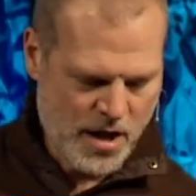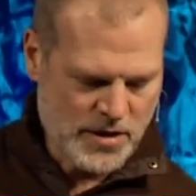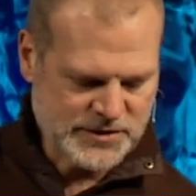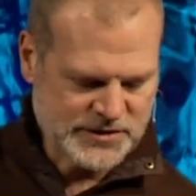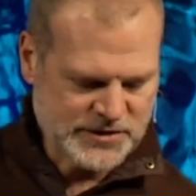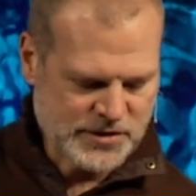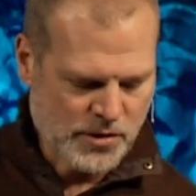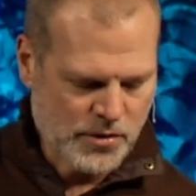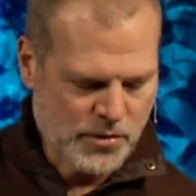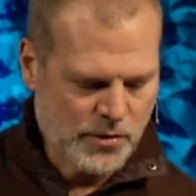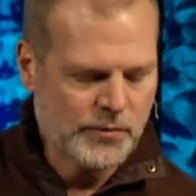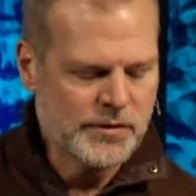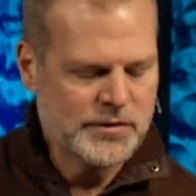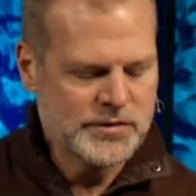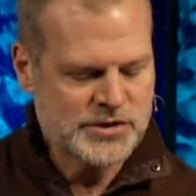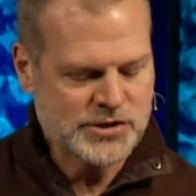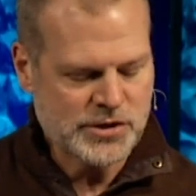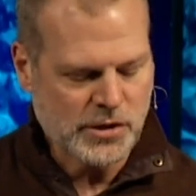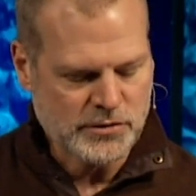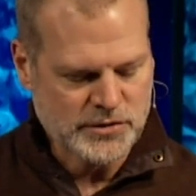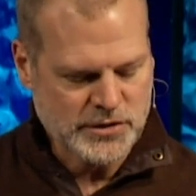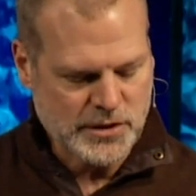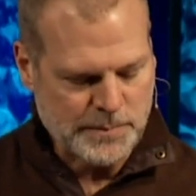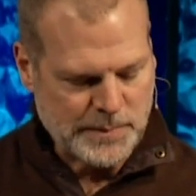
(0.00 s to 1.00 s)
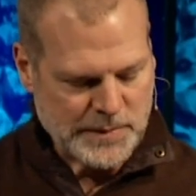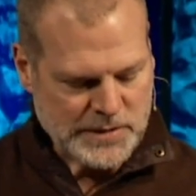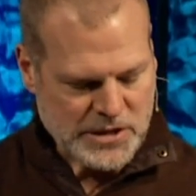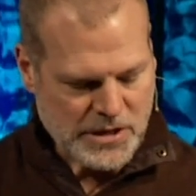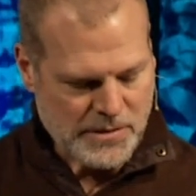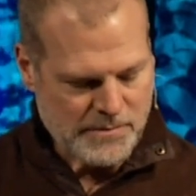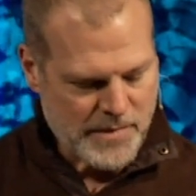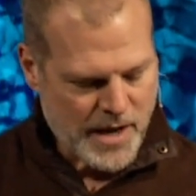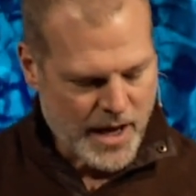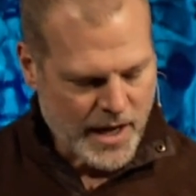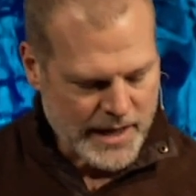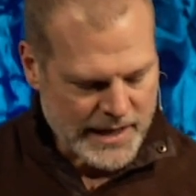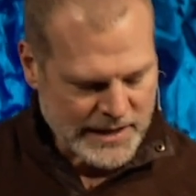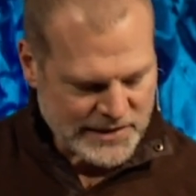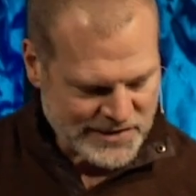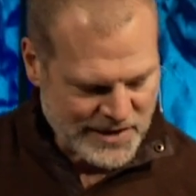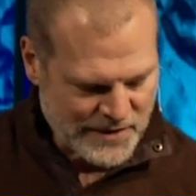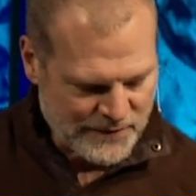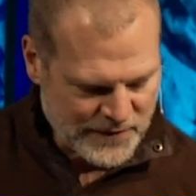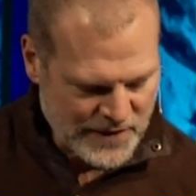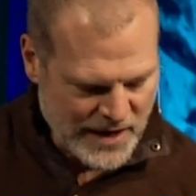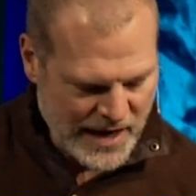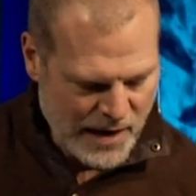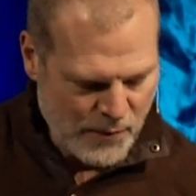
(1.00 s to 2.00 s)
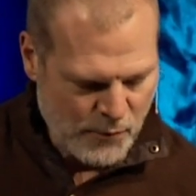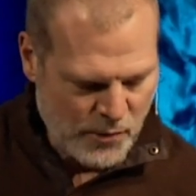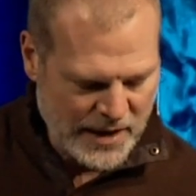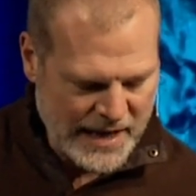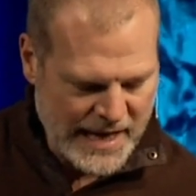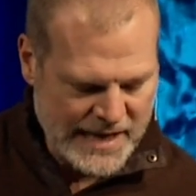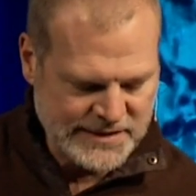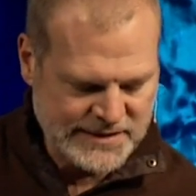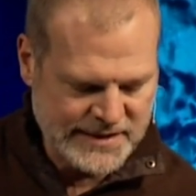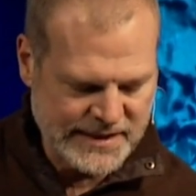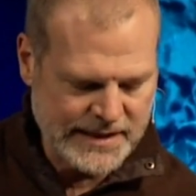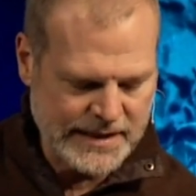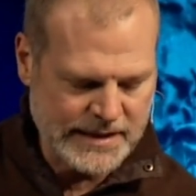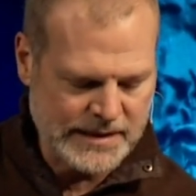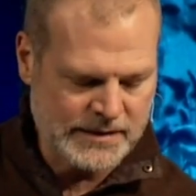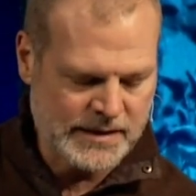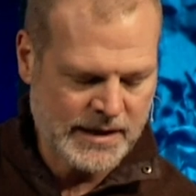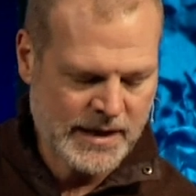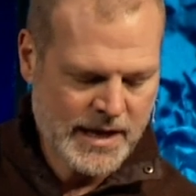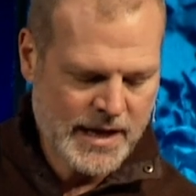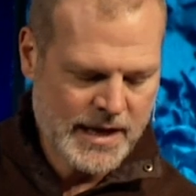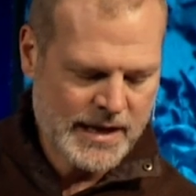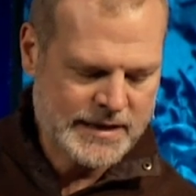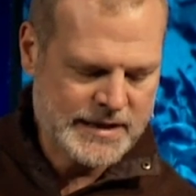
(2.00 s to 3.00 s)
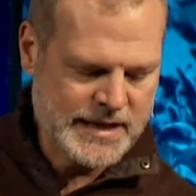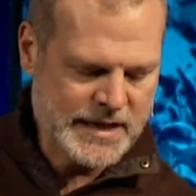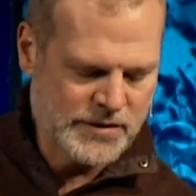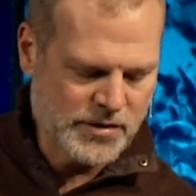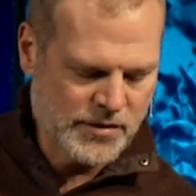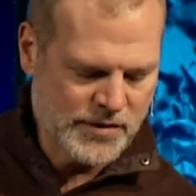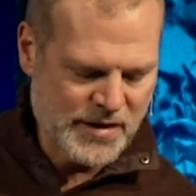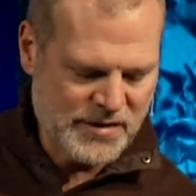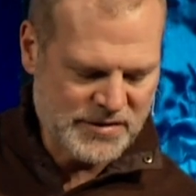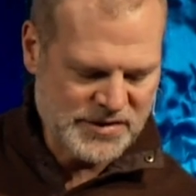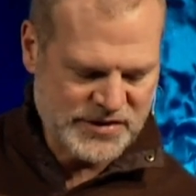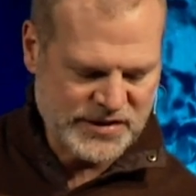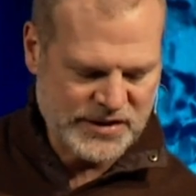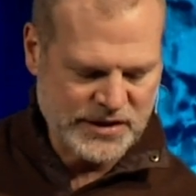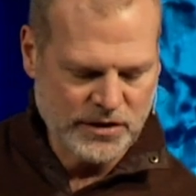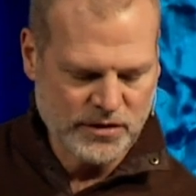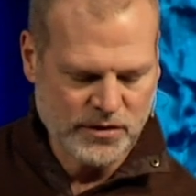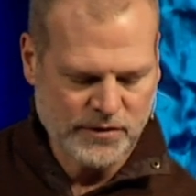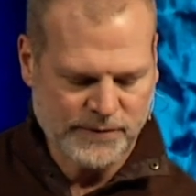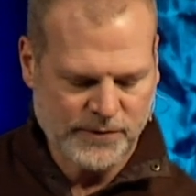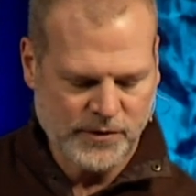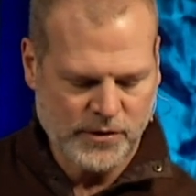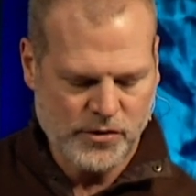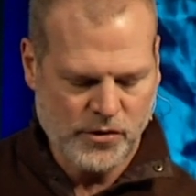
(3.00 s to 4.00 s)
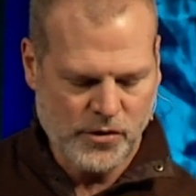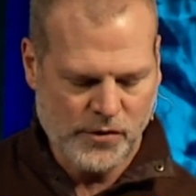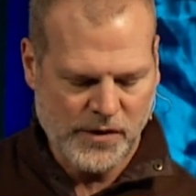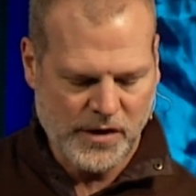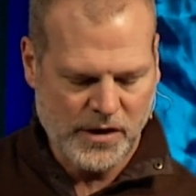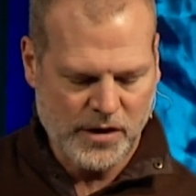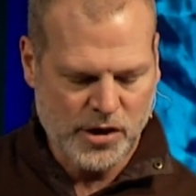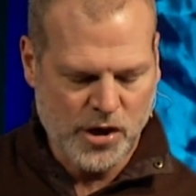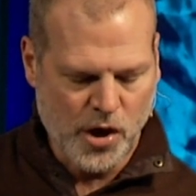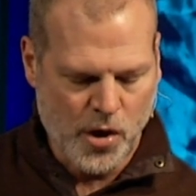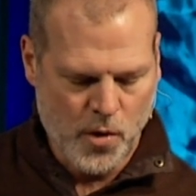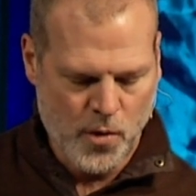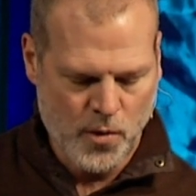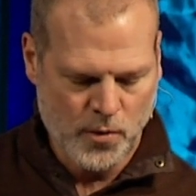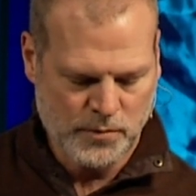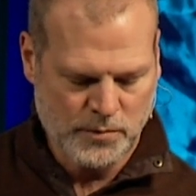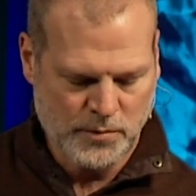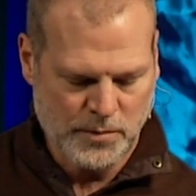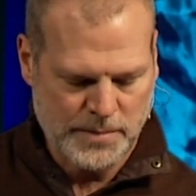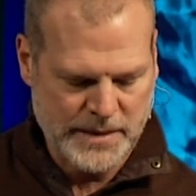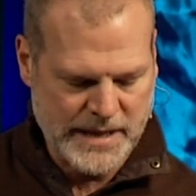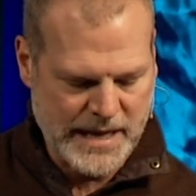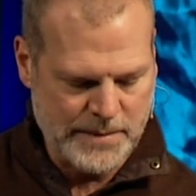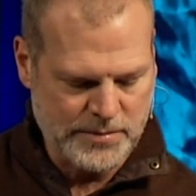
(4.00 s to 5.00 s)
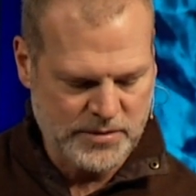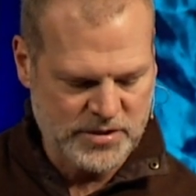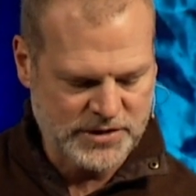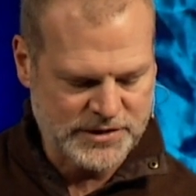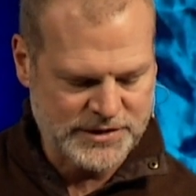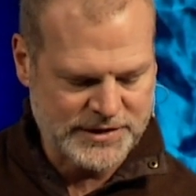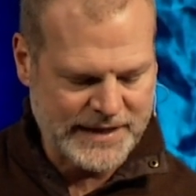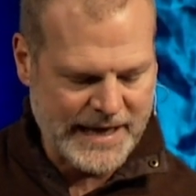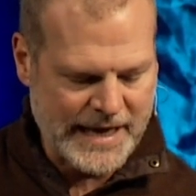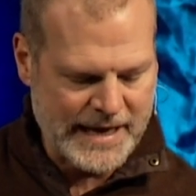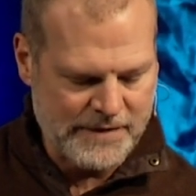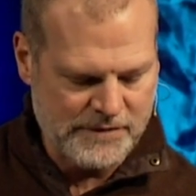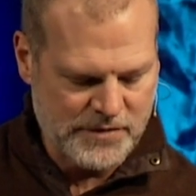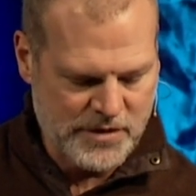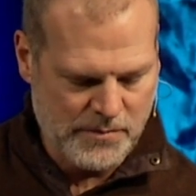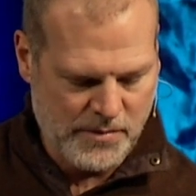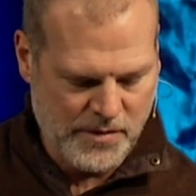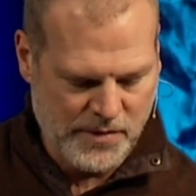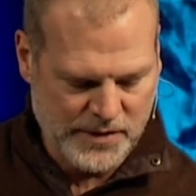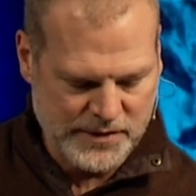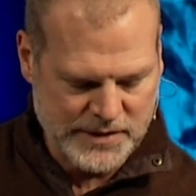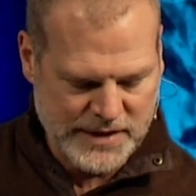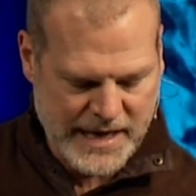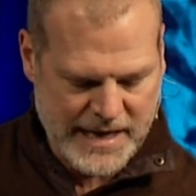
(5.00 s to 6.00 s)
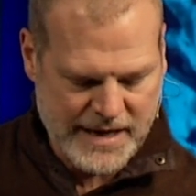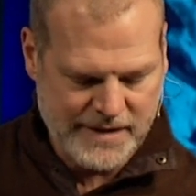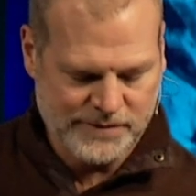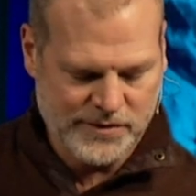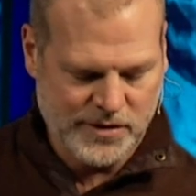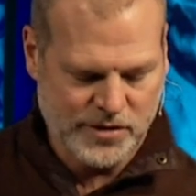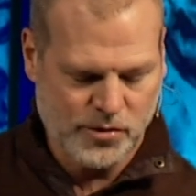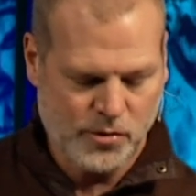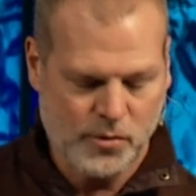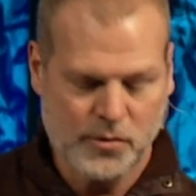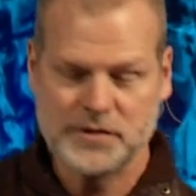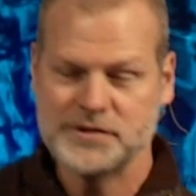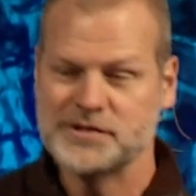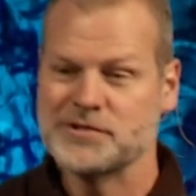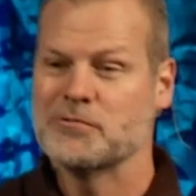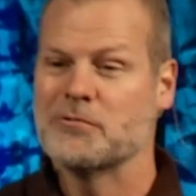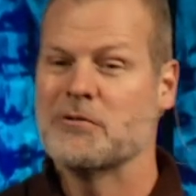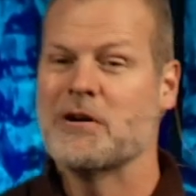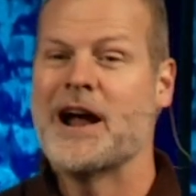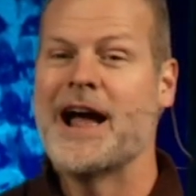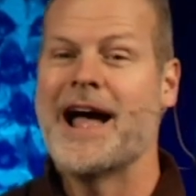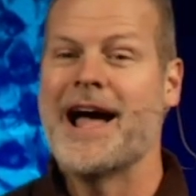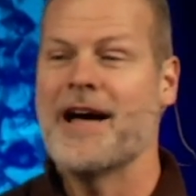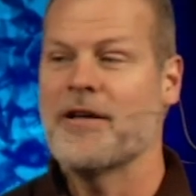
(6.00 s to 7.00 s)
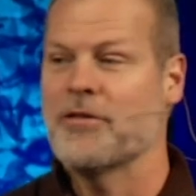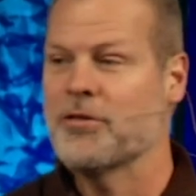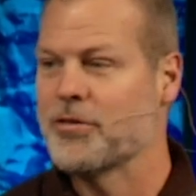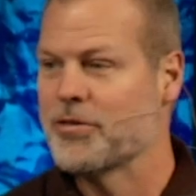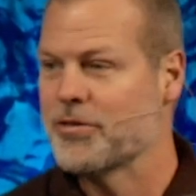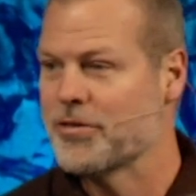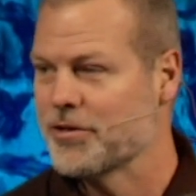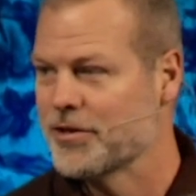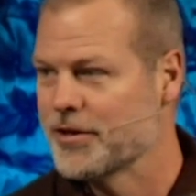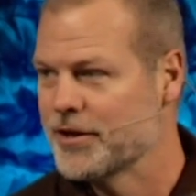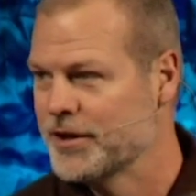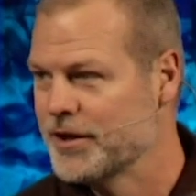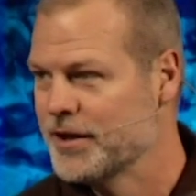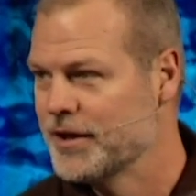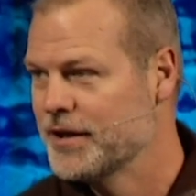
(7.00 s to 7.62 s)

Also shows up in your money. Zephaniah 1:18, neither their silver nor their gold will be able to save them on the day of the Lord's wrath.